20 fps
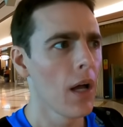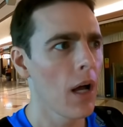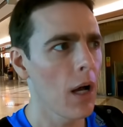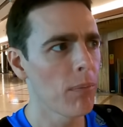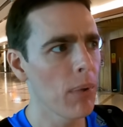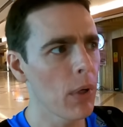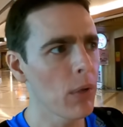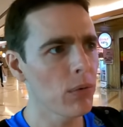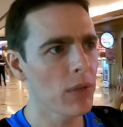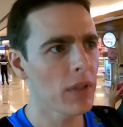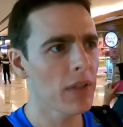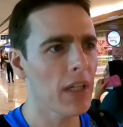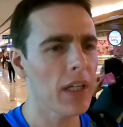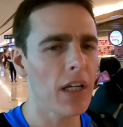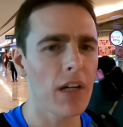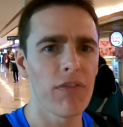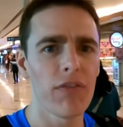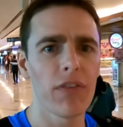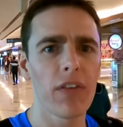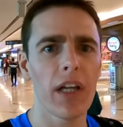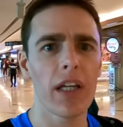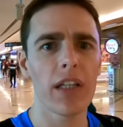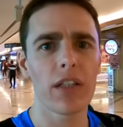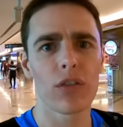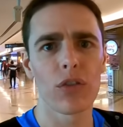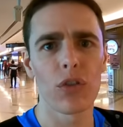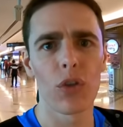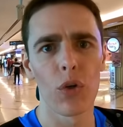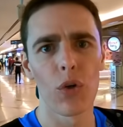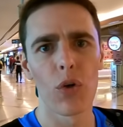about to take a flight
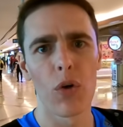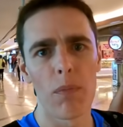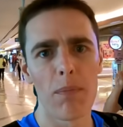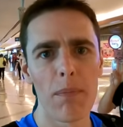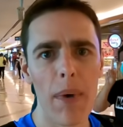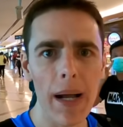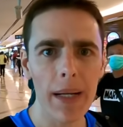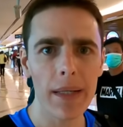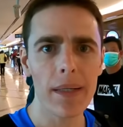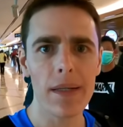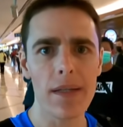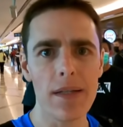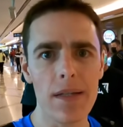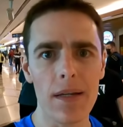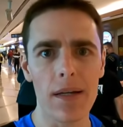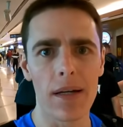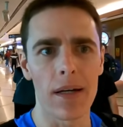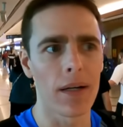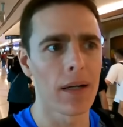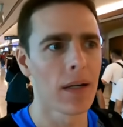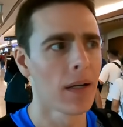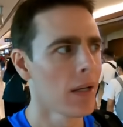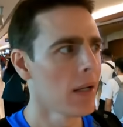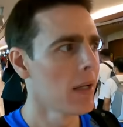to Makassar.